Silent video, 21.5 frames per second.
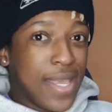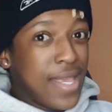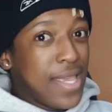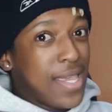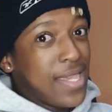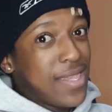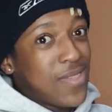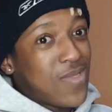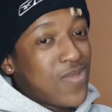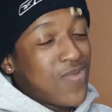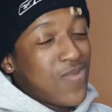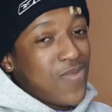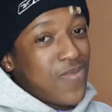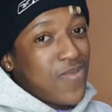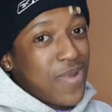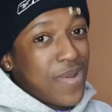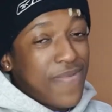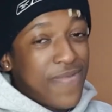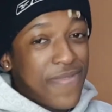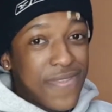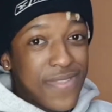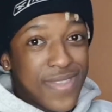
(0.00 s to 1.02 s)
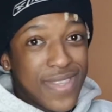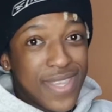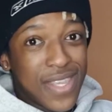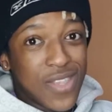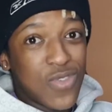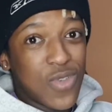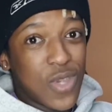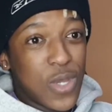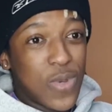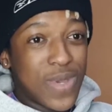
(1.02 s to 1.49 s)
Is
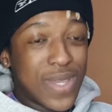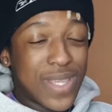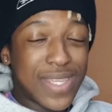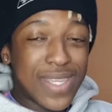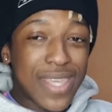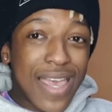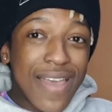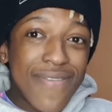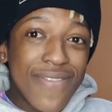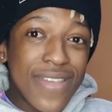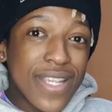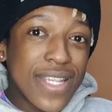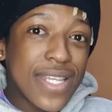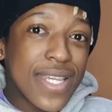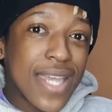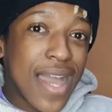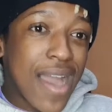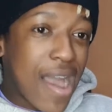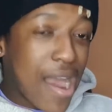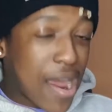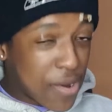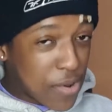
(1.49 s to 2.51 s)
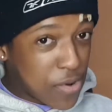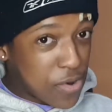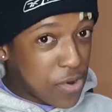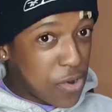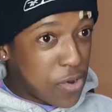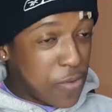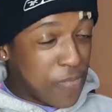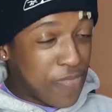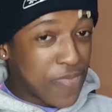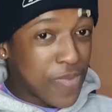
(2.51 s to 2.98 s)
referencing 21 Savage? I don't
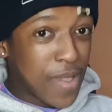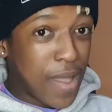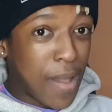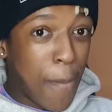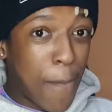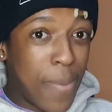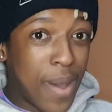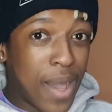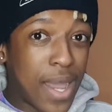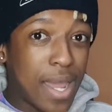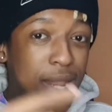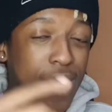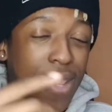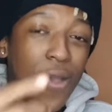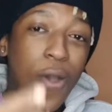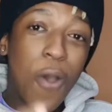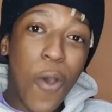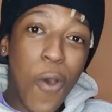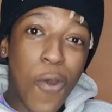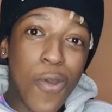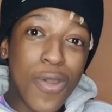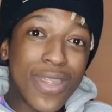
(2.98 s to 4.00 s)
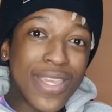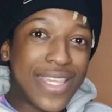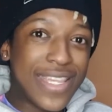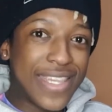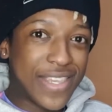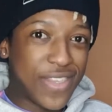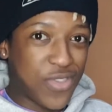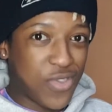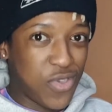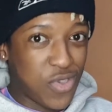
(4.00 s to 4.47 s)
know. But, or he
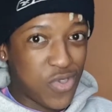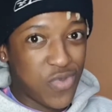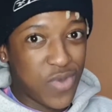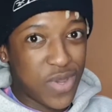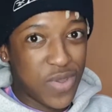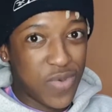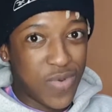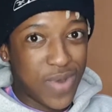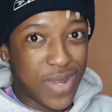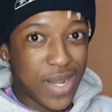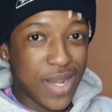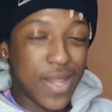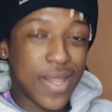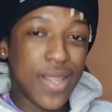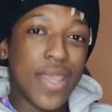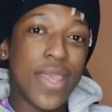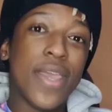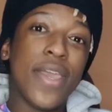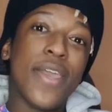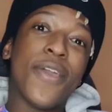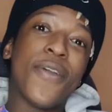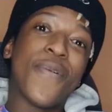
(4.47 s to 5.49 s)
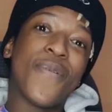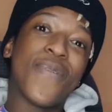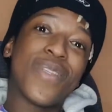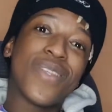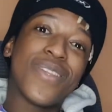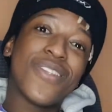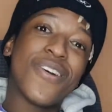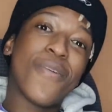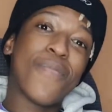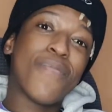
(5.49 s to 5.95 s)
just turned 21. We
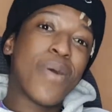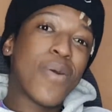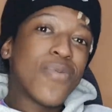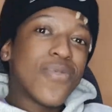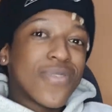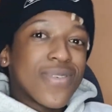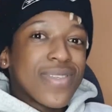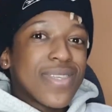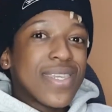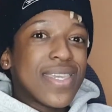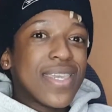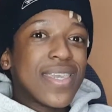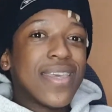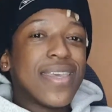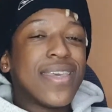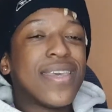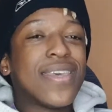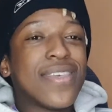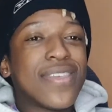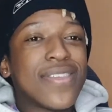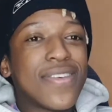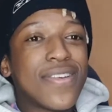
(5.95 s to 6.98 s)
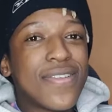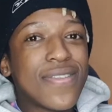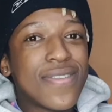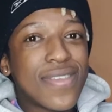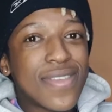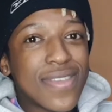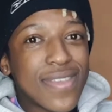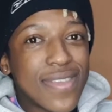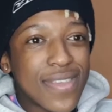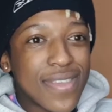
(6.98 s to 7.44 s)
don't know, but we'll see. So
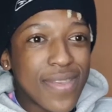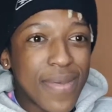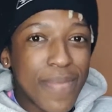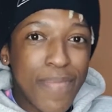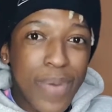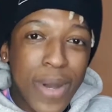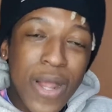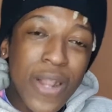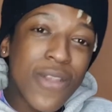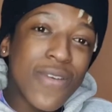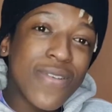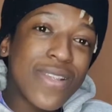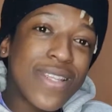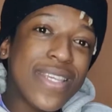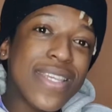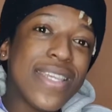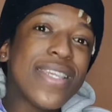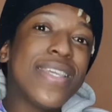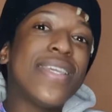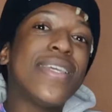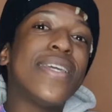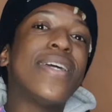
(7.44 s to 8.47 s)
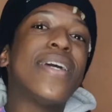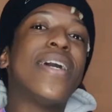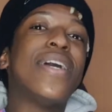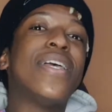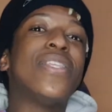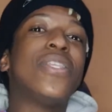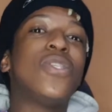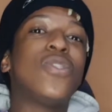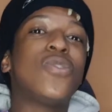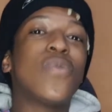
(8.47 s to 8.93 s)
this is Polo G
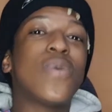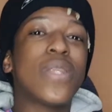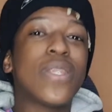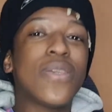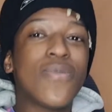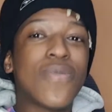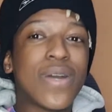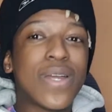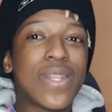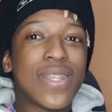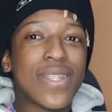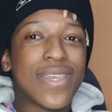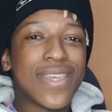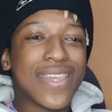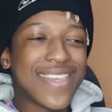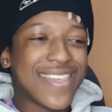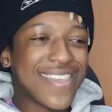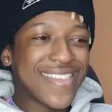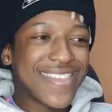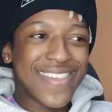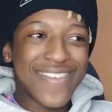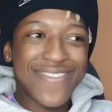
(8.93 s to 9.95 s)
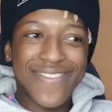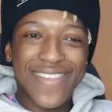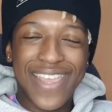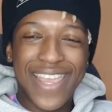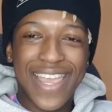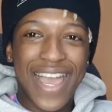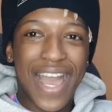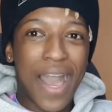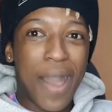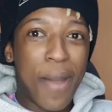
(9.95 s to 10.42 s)
21. It sounds
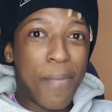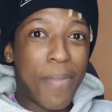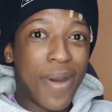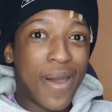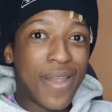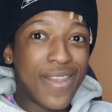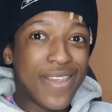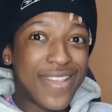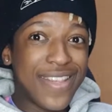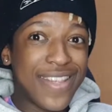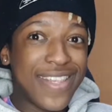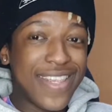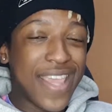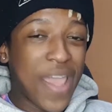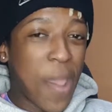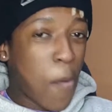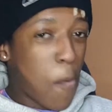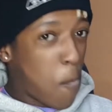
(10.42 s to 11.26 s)
like apology.